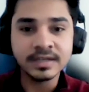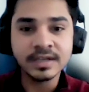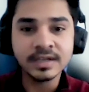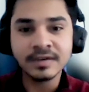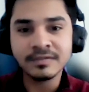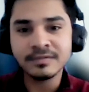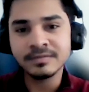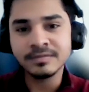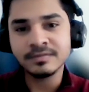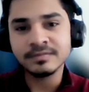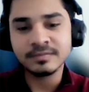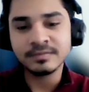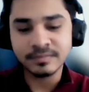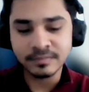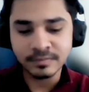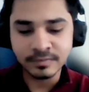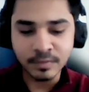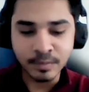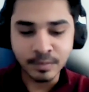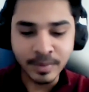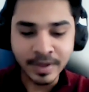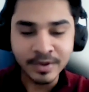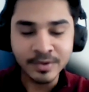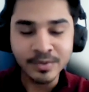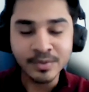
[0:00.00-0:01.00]
in India
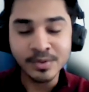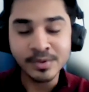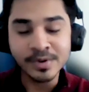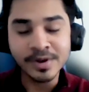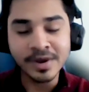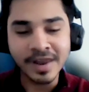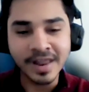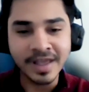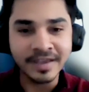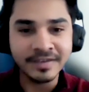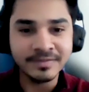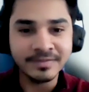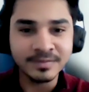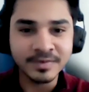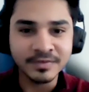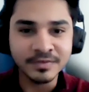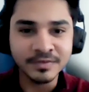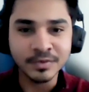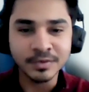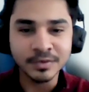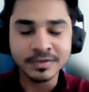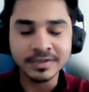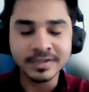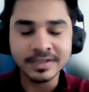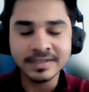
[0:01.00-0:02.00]
for my whole life
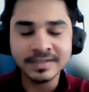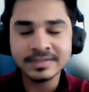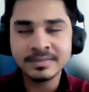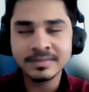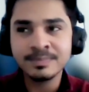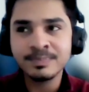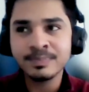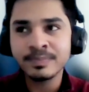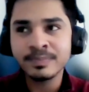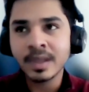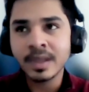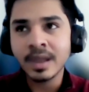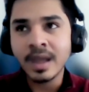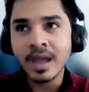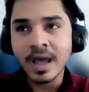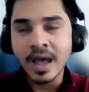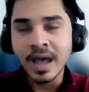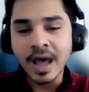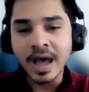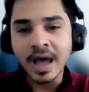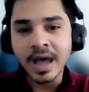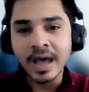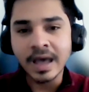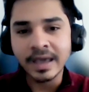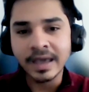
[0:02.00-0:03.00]
before this.
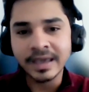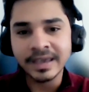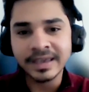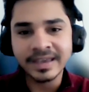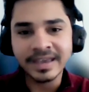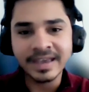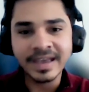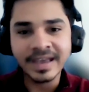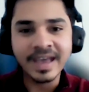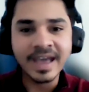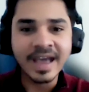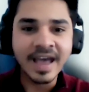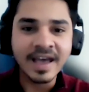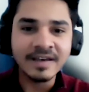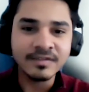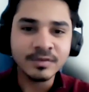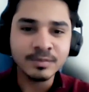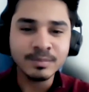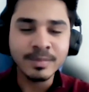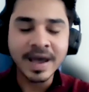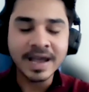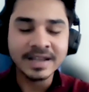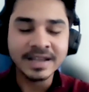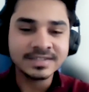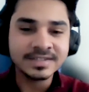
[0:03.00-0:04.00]
I have a
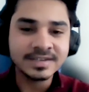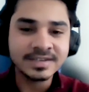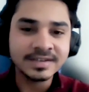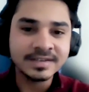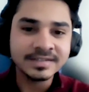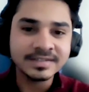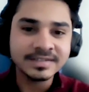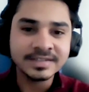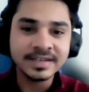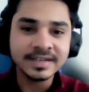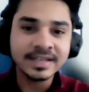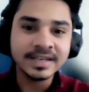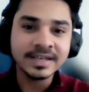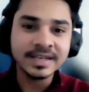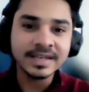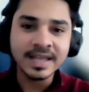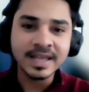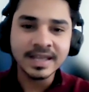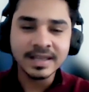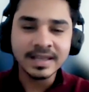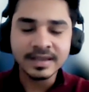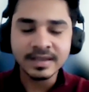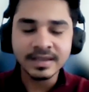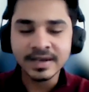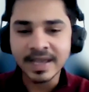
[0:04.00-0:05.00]
bachelor's in
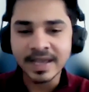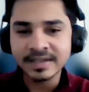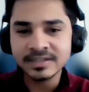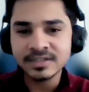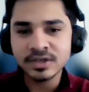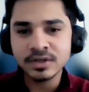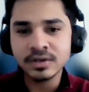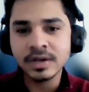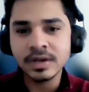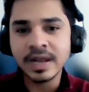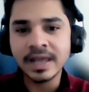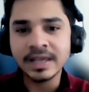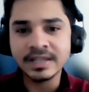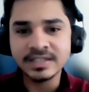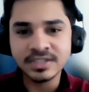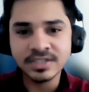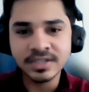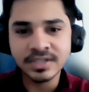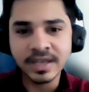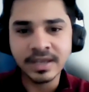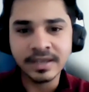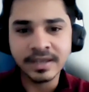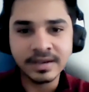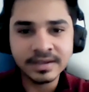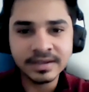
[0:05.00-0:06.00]
electrical
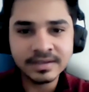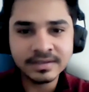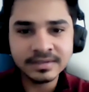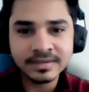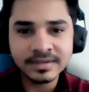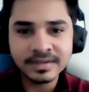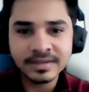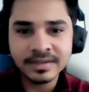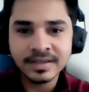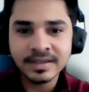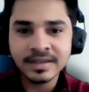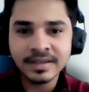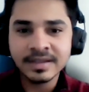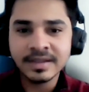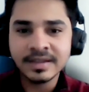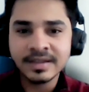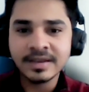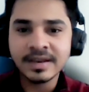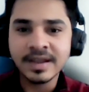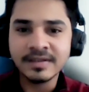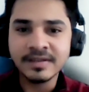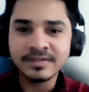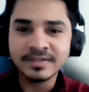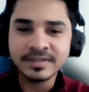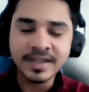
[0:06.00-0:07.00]
engineering.
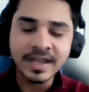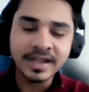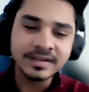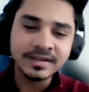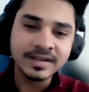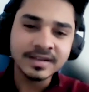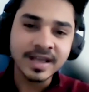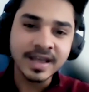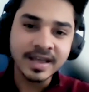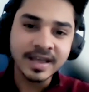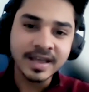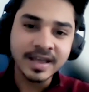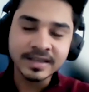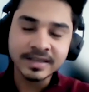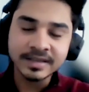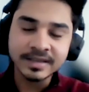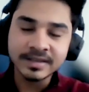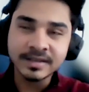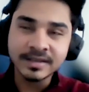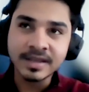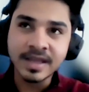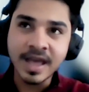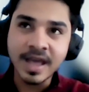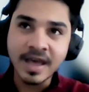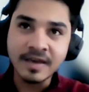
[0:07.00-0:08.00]
After that,
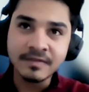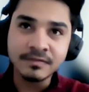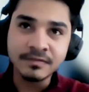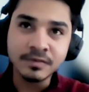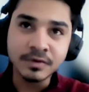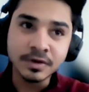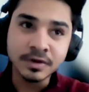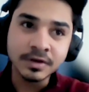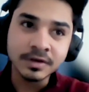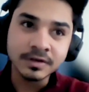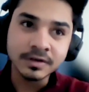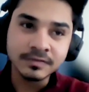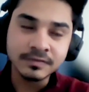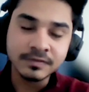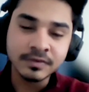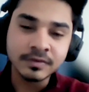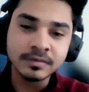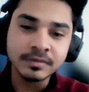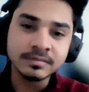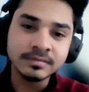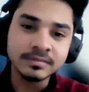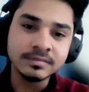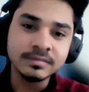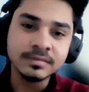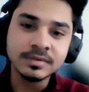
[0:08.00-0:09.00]
I have worked
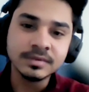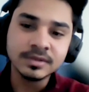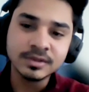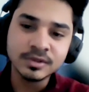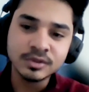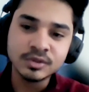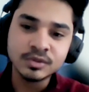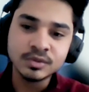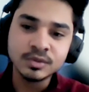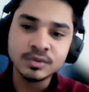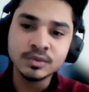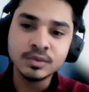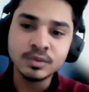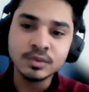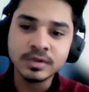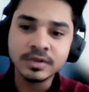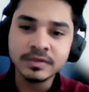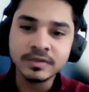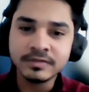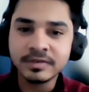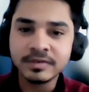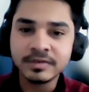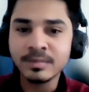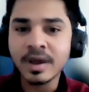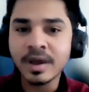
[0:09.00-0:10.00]
for two
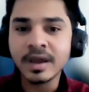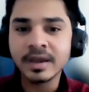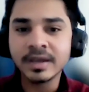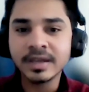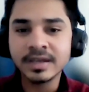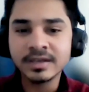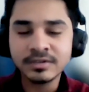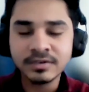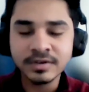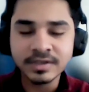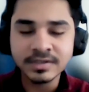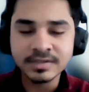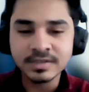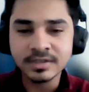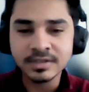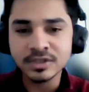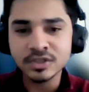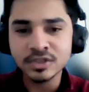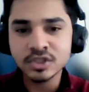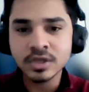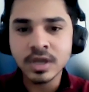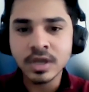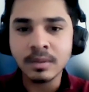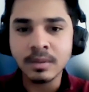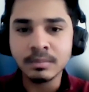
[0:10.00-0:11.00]
different market
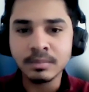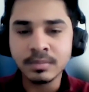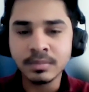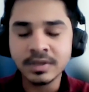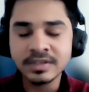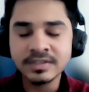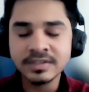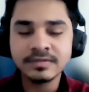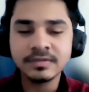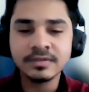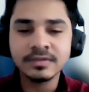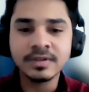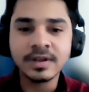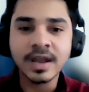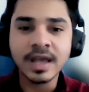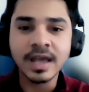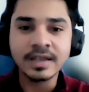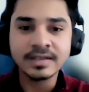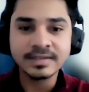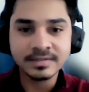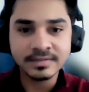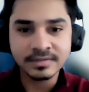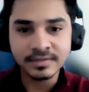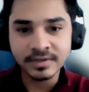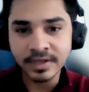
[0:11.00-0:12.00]
research companies for the
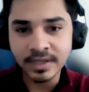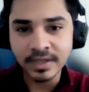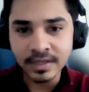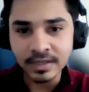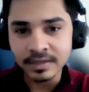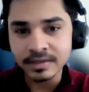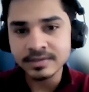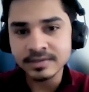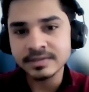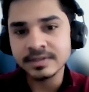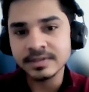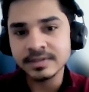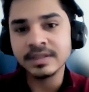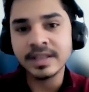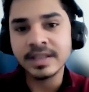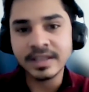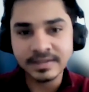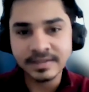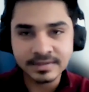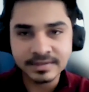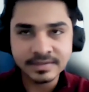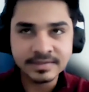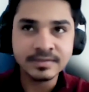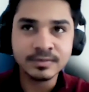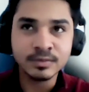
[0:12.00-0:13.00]
last 3 years, and
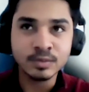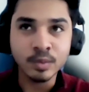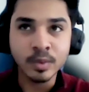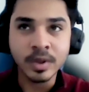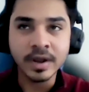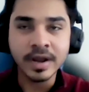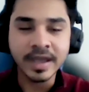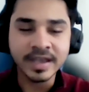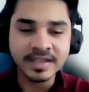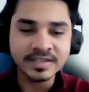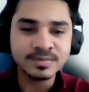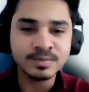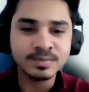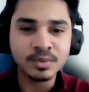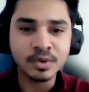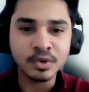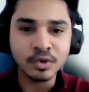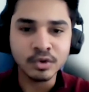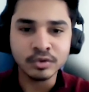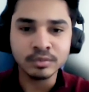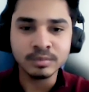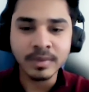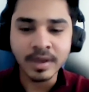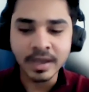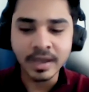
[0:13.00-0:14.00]
that's when I
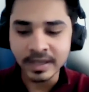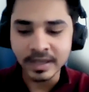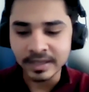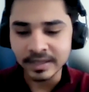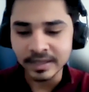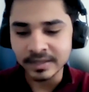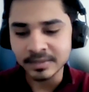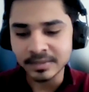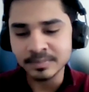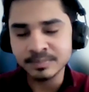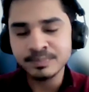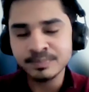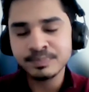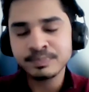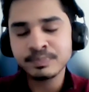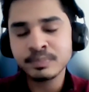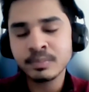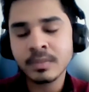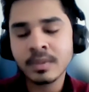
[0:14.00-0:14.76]
explored my